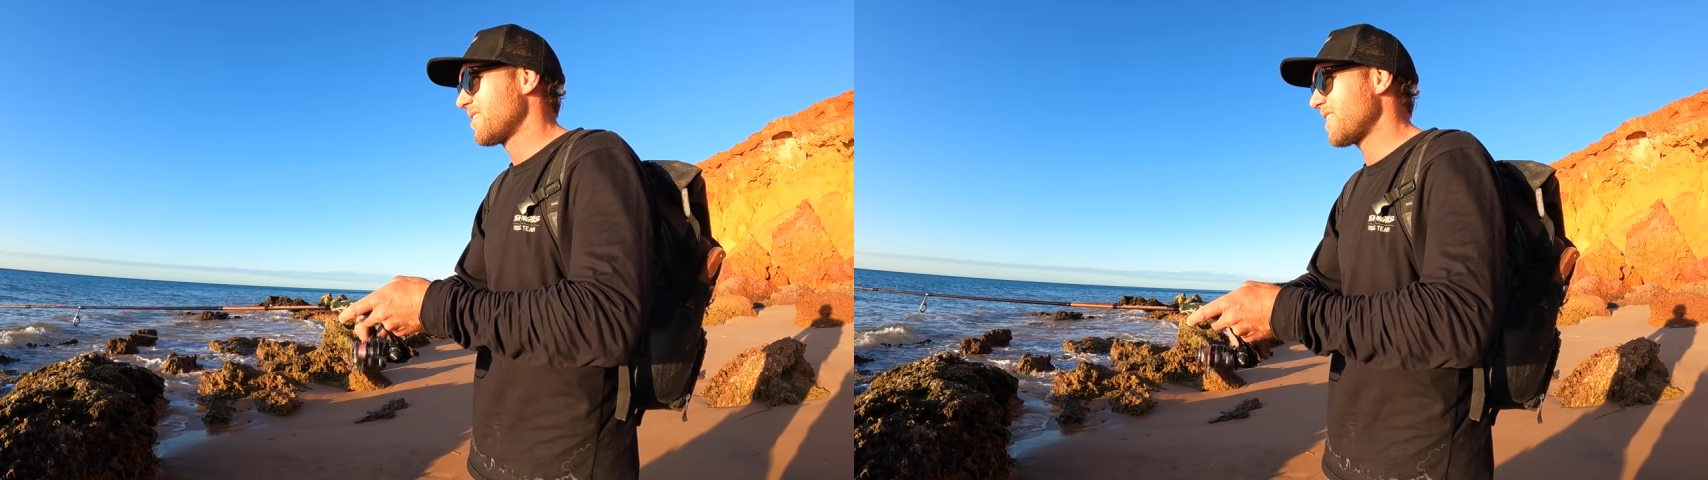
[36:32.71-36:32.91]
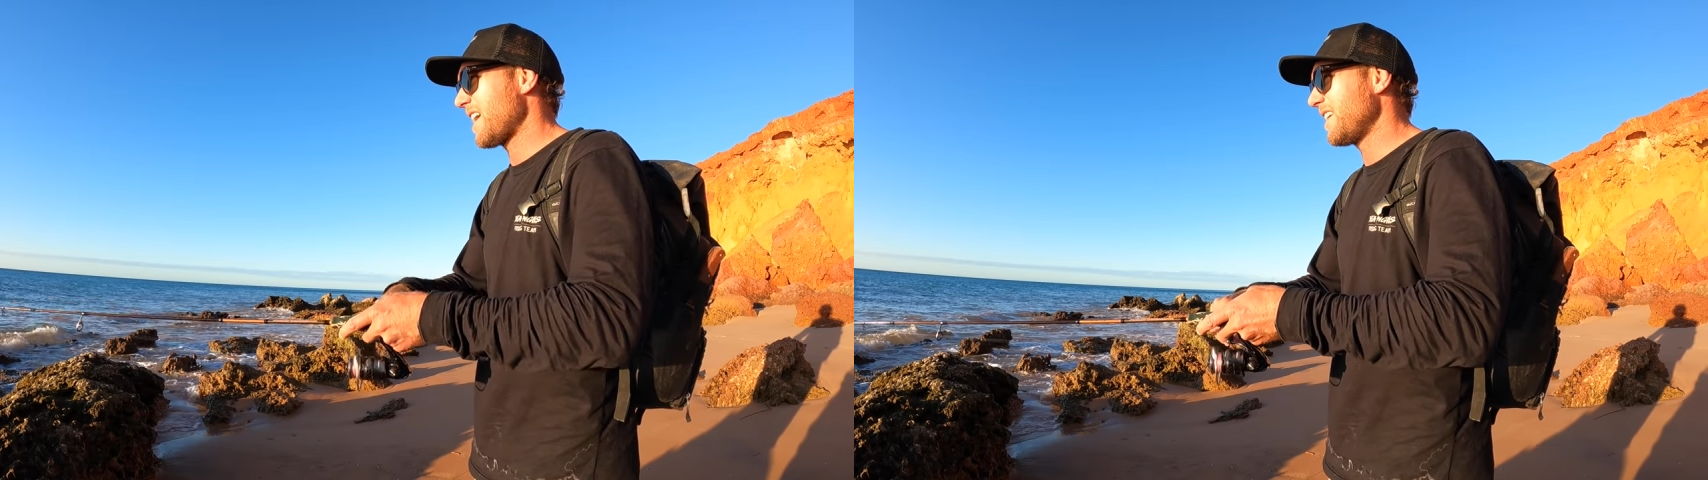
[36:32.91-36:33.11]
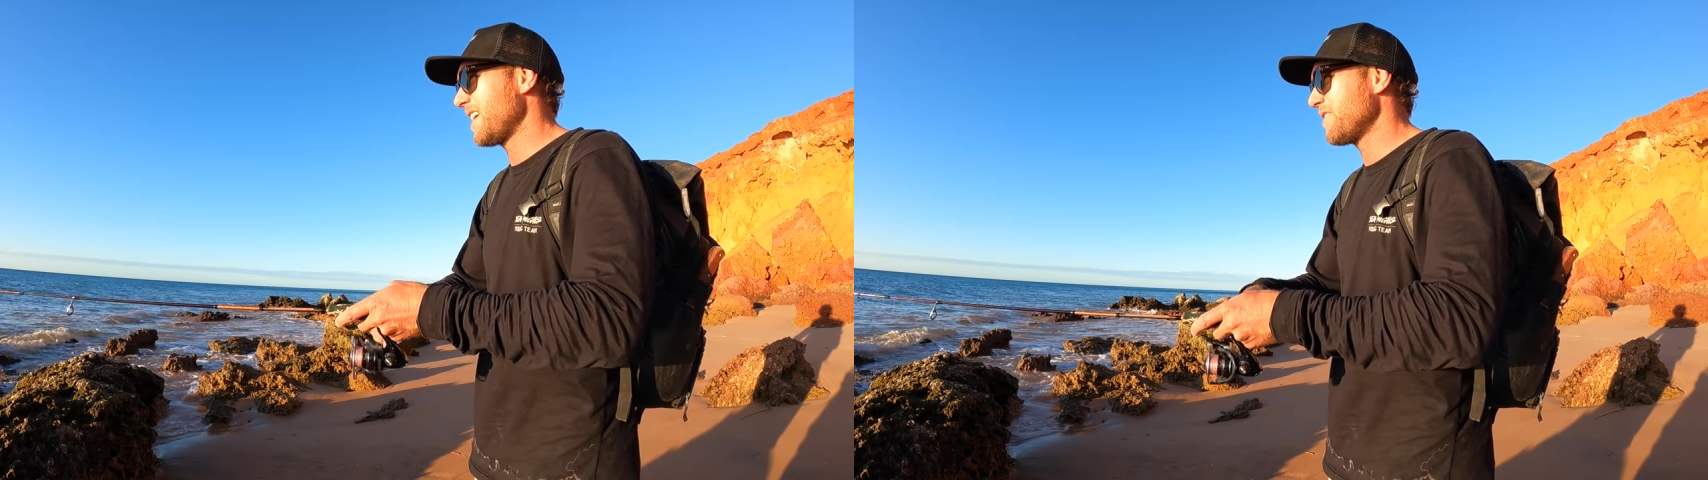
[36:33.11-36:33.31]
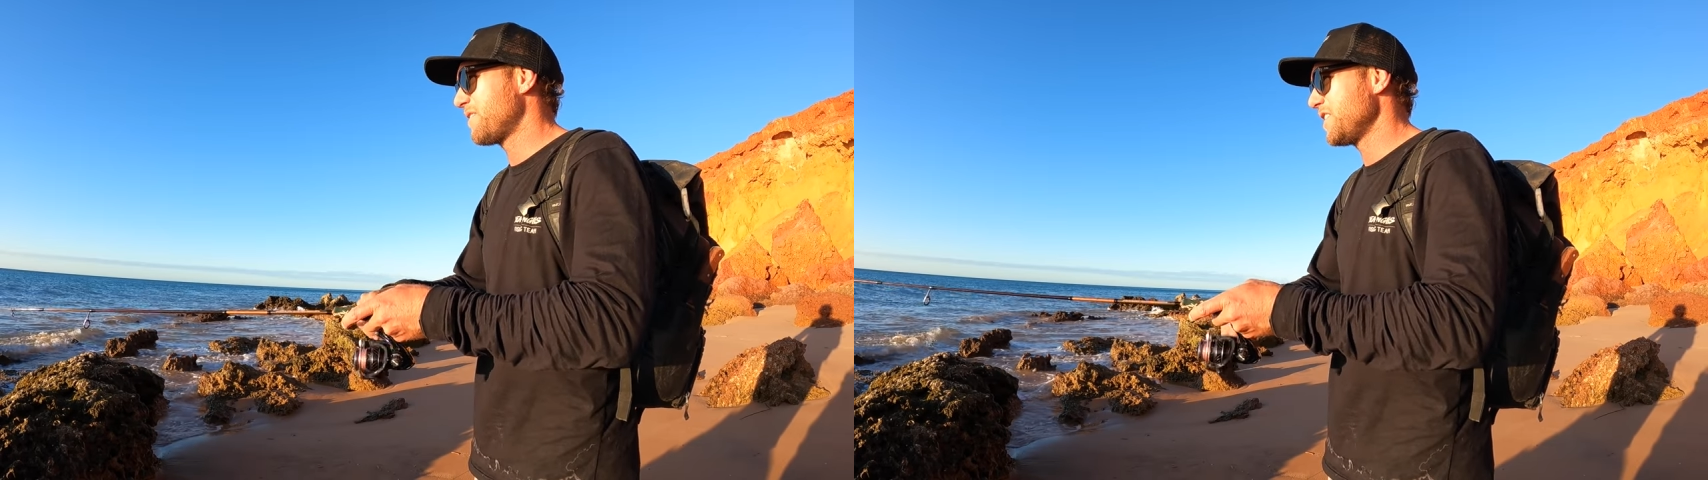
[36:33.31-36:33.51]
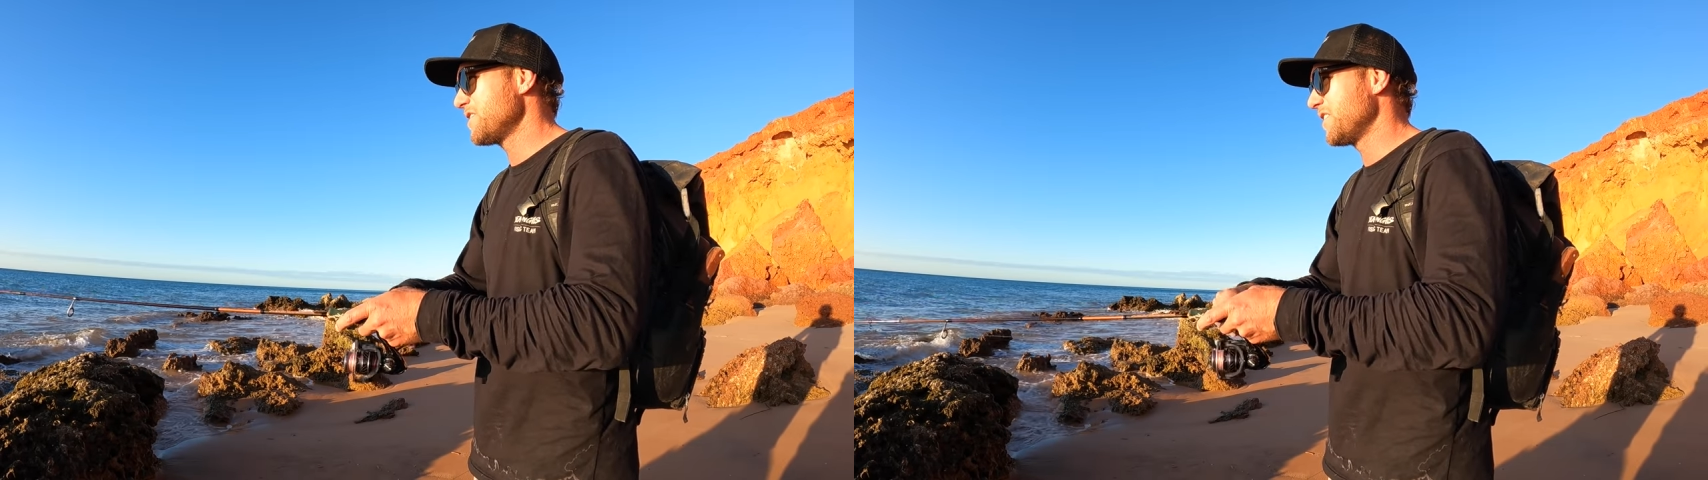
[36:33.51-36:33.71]
we ain't eating
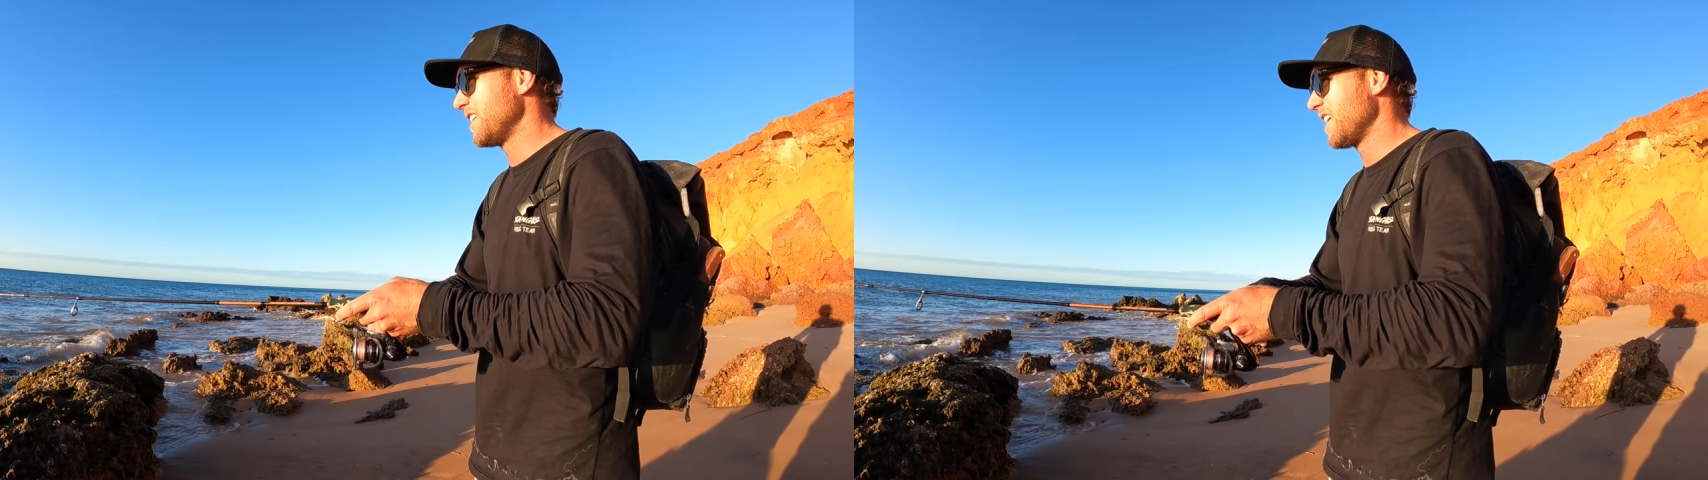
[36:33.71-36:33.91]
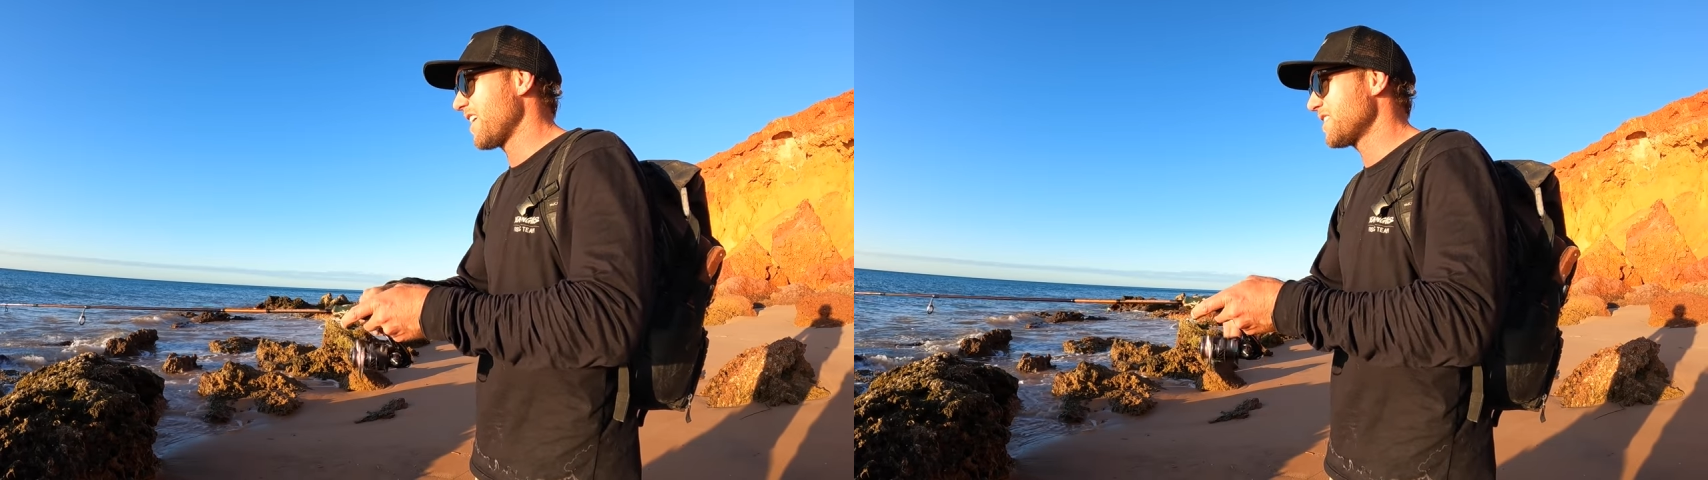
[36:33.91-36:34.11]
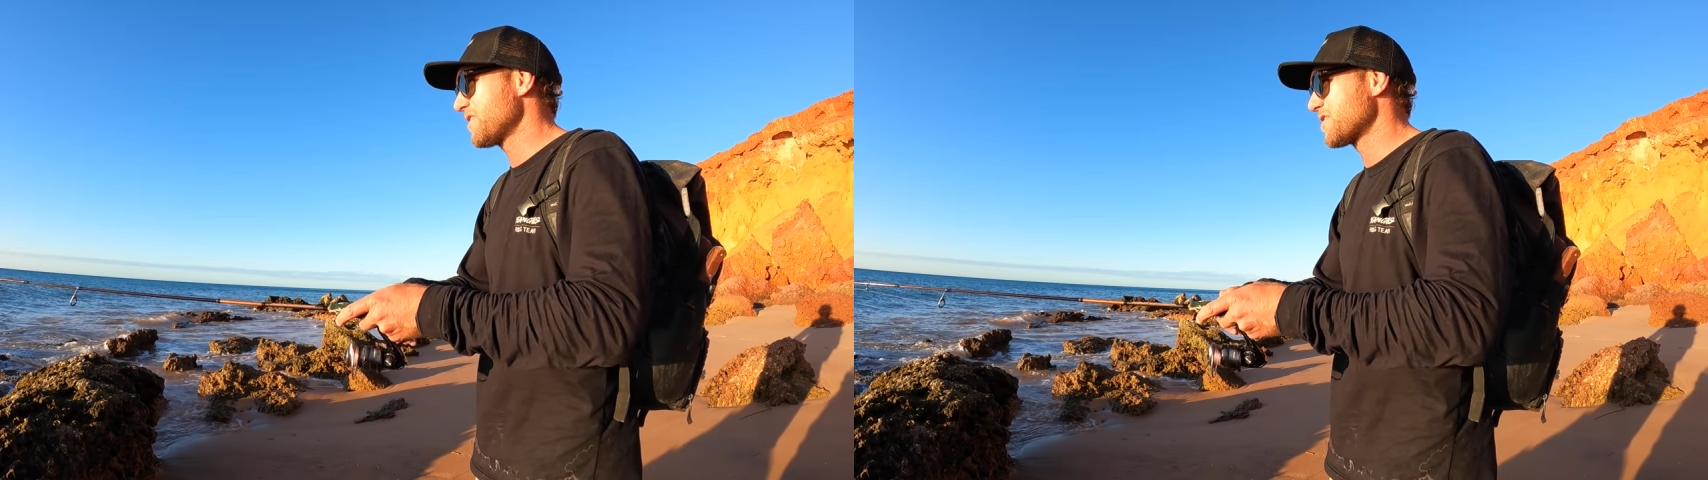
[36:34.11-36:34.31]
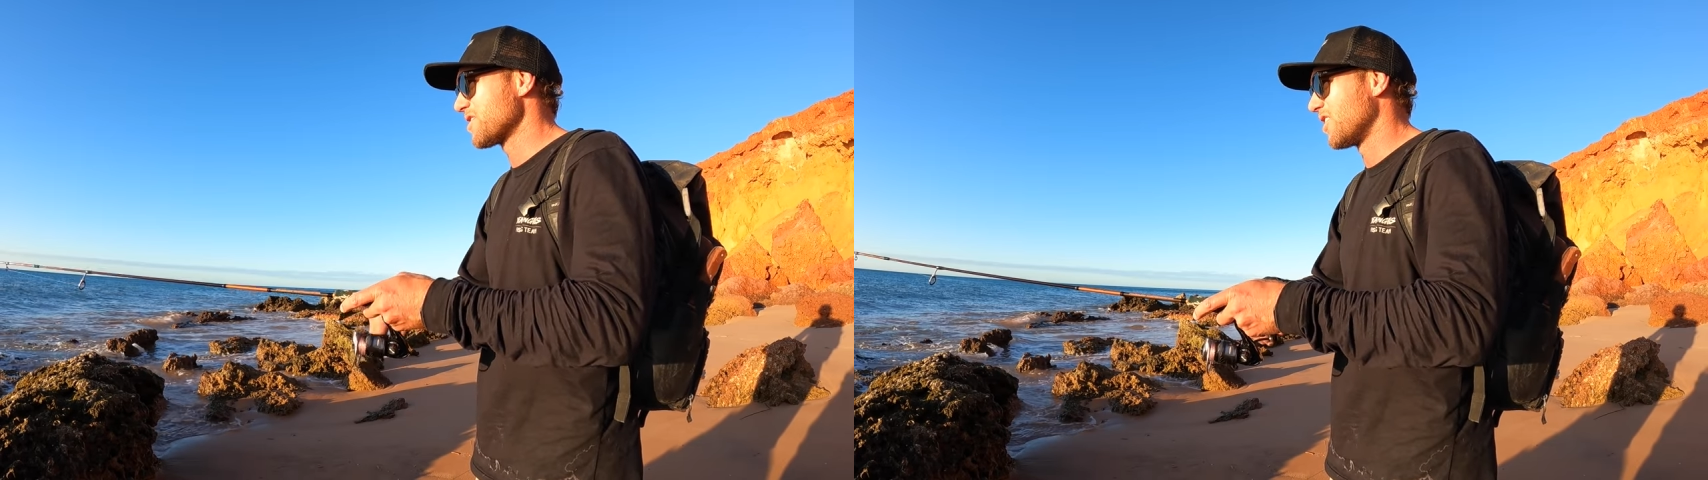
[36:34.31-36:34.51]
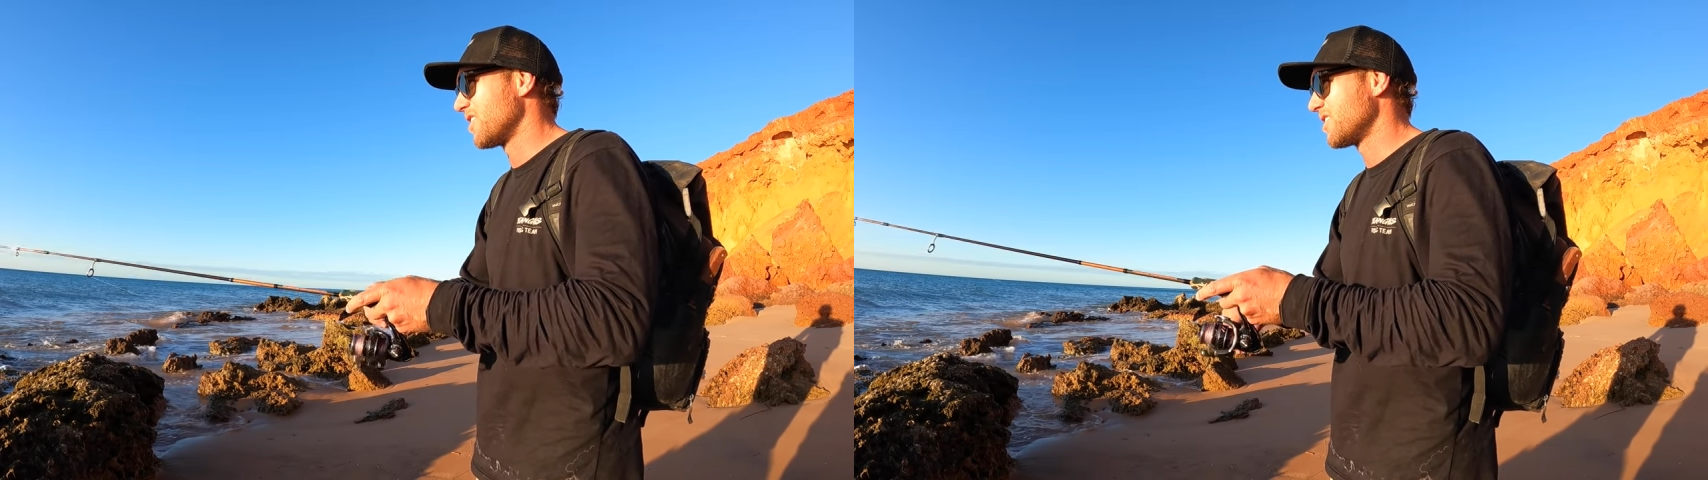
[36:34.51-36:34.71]
fish for dinner, that's for
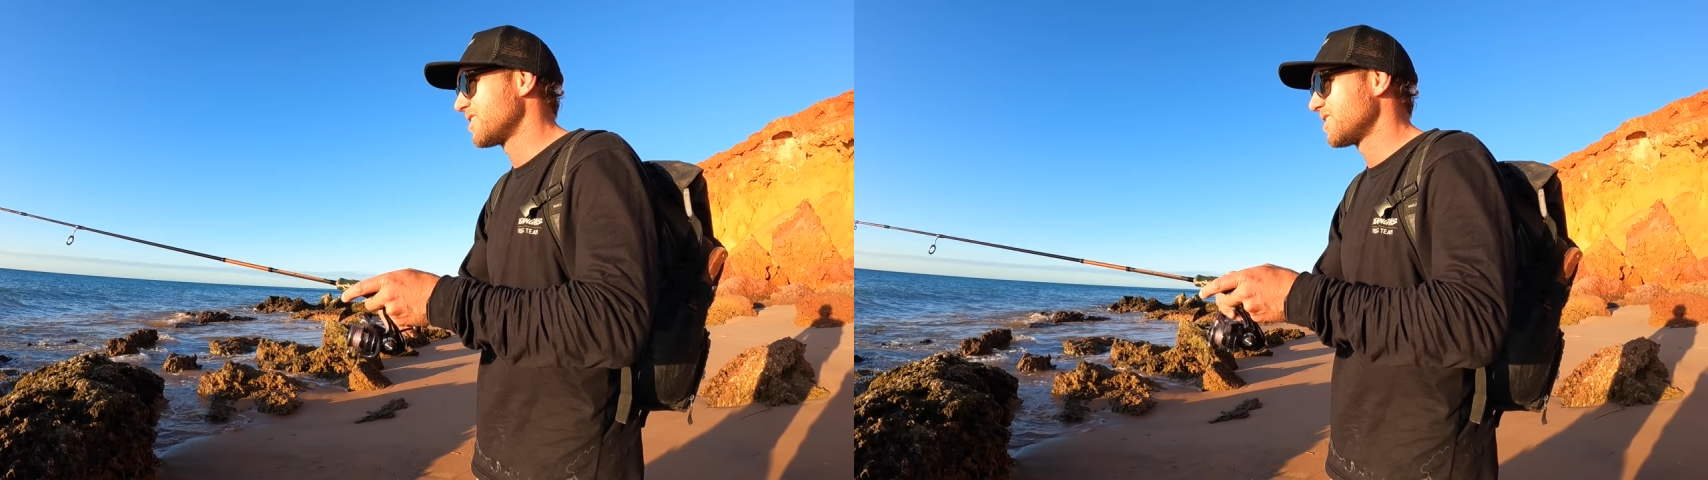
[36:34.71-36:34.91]
sure.